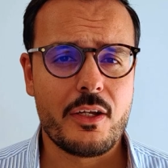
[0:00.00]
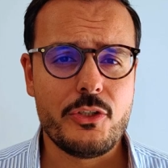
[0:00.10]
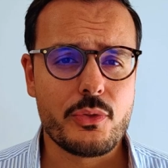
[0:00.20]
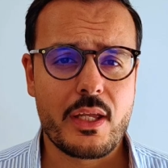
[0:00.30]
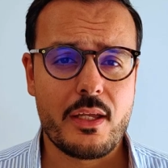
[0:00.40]

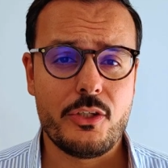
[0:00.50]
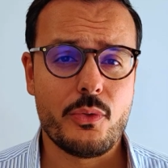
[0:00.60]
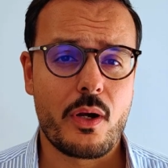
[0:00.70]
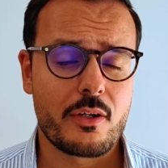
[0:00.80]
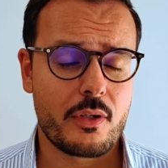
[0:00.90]

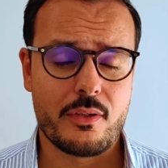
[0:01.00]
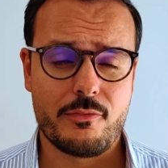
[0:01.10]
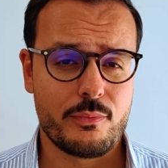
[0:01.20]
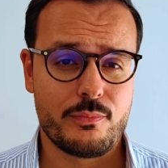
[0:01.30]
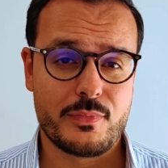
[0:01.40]
you are
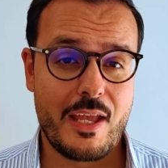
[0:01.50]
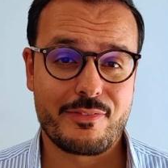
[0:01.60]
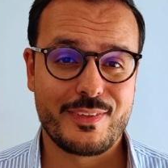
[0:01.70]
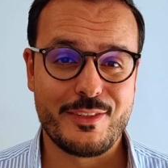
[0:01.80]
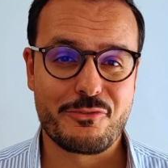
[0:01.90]

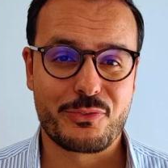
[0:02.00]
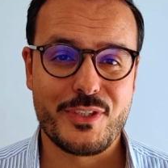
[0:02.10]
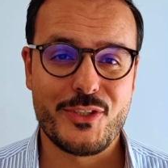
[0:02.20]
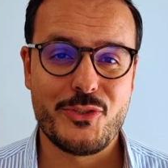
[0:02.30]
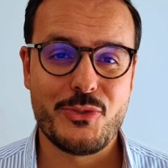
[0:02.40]
definitely
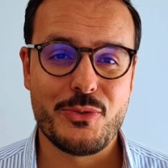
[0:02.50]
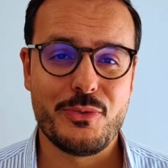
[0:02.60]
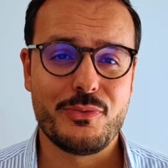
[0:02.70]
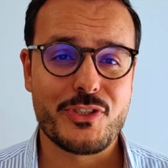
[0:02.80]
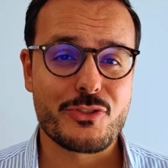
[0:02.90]
free
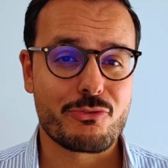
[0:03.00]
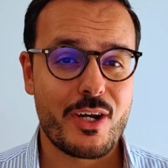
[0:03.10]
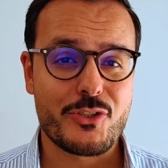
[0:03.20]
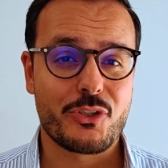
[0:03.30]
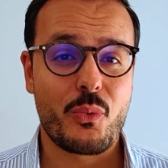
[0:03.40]
to just
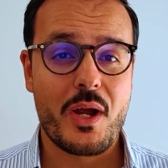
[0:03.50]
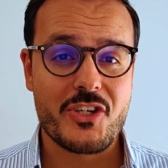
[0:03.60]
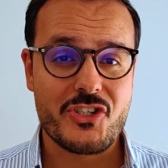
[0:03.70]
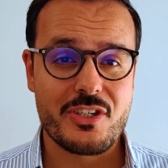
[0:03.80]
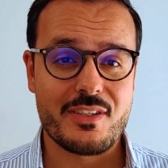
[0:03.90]
write your
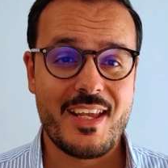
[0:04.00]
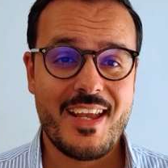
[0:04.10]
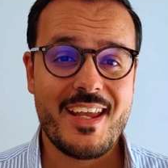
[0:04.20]
question